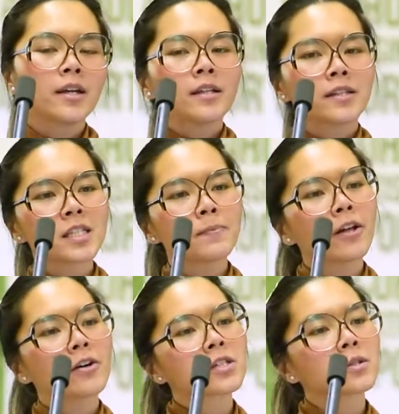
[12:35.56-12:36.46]
This
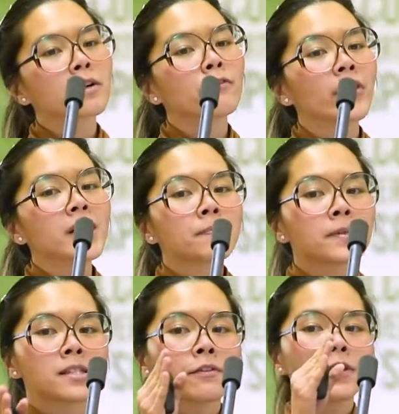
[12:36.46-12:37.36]
belongs to a very
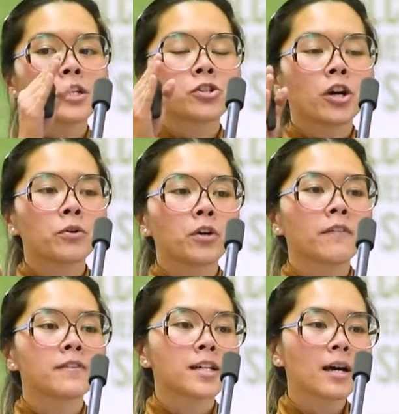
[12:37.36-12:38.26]
specific genre
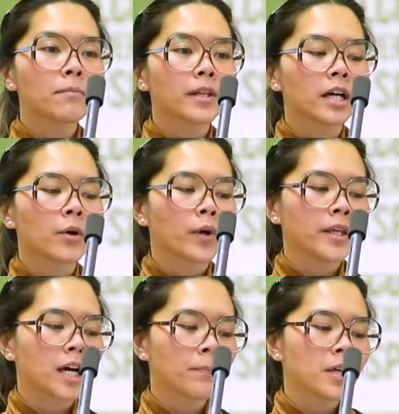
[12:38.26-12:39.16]
on Tumblr where
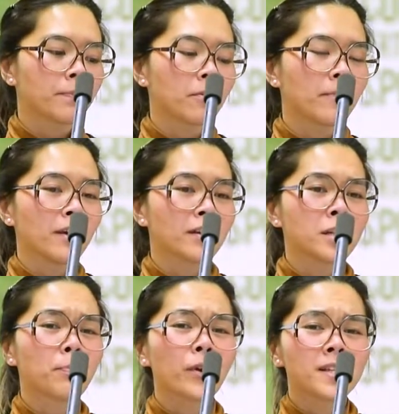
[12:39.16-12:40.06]
young people make
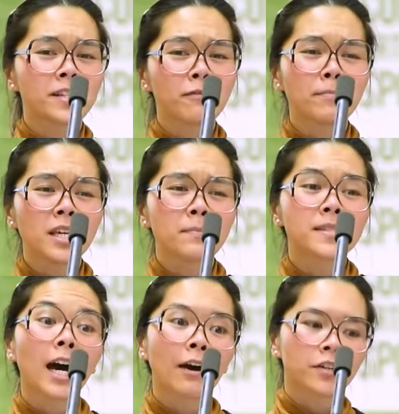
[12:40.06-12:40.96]
depressive memes
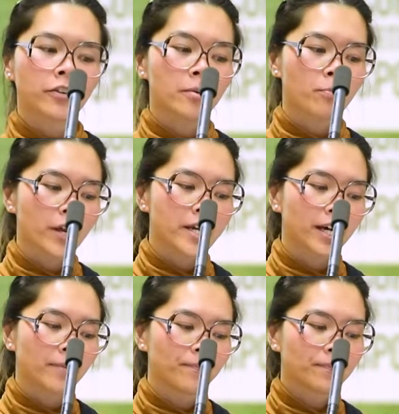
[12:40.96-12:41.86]
after a breakup.